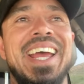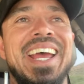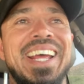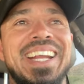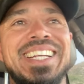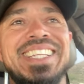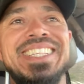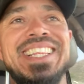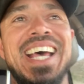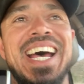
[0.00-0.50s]

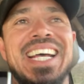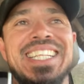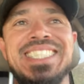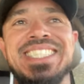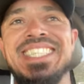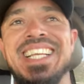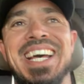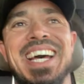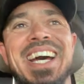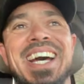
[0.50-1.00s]
and
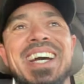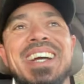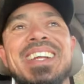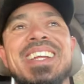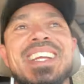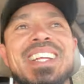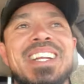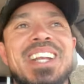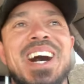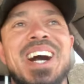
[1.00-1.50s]
that's uh,
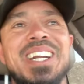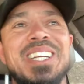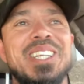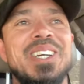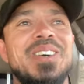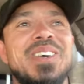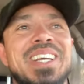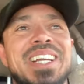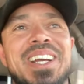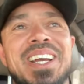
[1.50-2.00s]
not
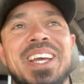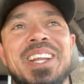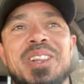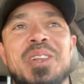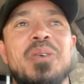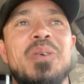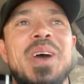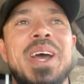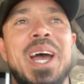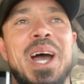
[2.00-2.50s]
doing it
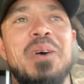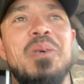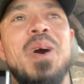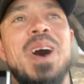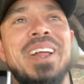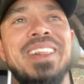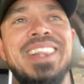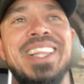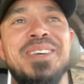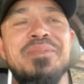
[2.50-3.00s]
the way I
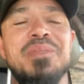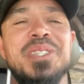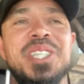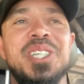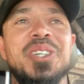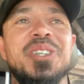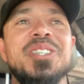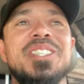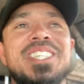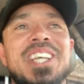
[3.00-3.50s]
want them
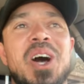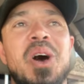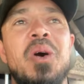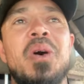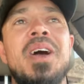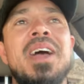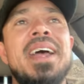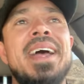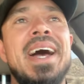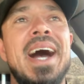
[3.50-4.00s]
to. So
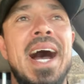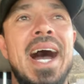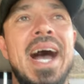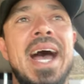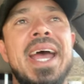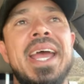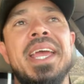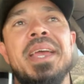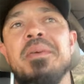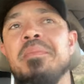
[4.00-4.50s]

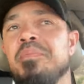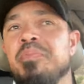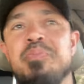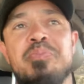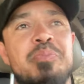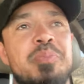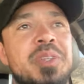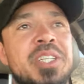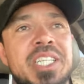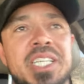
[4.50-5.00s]
I
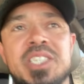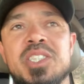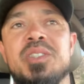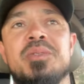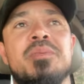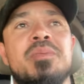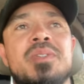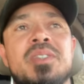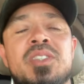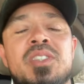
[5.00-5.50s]

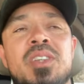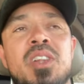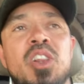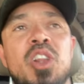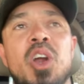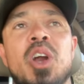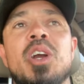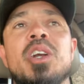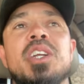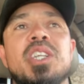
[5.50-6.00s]
just
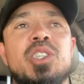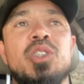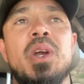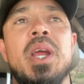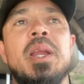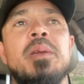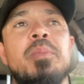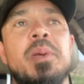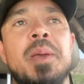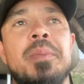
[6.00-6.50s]
learn to
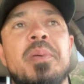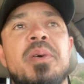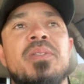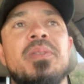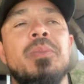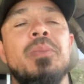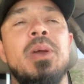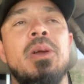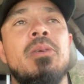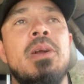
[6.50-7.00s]
train people
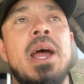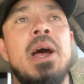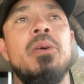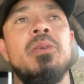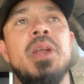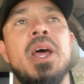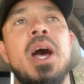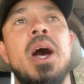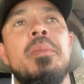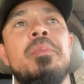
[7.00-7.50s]
from the
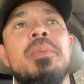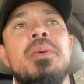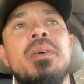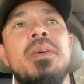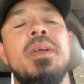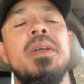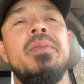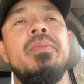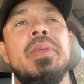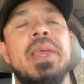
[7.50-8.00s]
ground up.
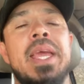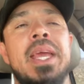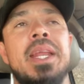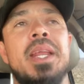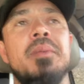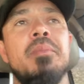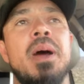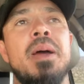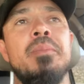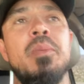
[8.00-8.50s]
And
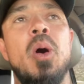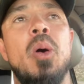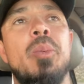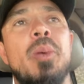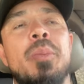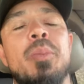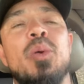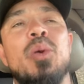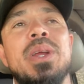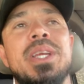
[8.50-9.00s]
in my
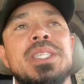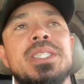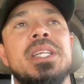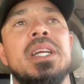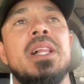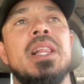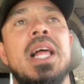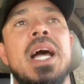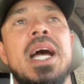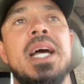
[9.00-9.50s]
mobile
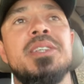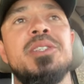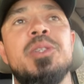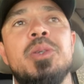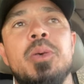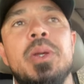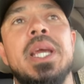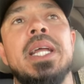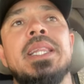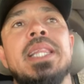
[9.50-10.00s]
barista class,
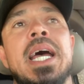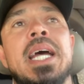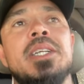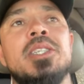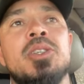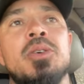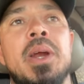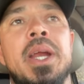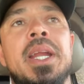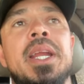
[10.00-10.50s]
you get
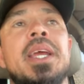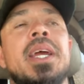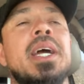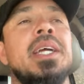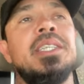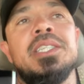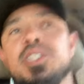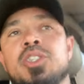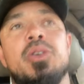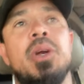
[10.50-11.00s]
that training.
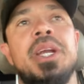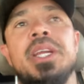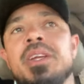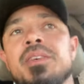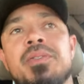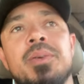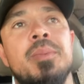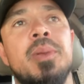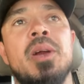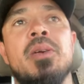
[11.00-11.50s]
I just train
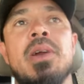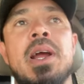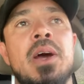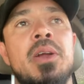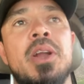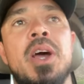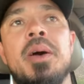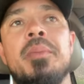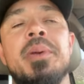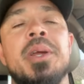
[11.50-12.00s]
you from the
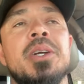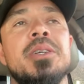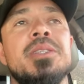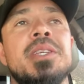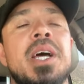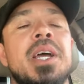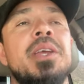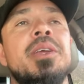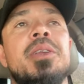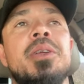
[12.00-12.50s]
ground up. Here's
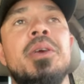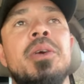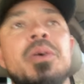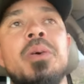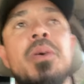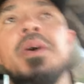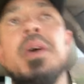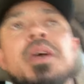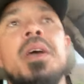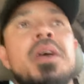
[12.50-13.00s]
how you
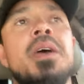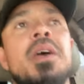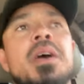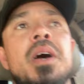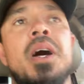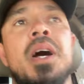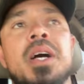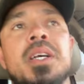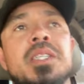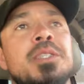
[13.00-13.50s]
do
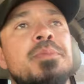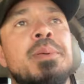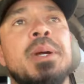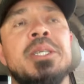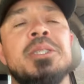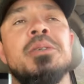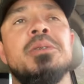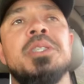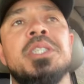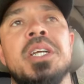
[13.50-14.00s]
uh,
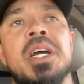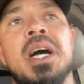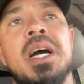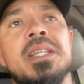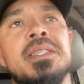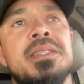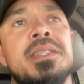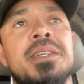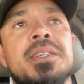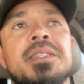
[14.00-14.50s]
espresso
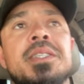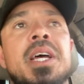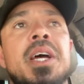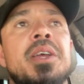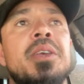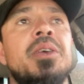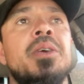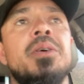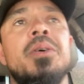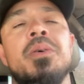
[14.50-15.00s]
shots. Here's how
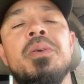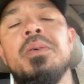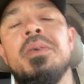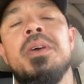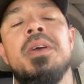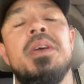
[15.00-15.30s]
you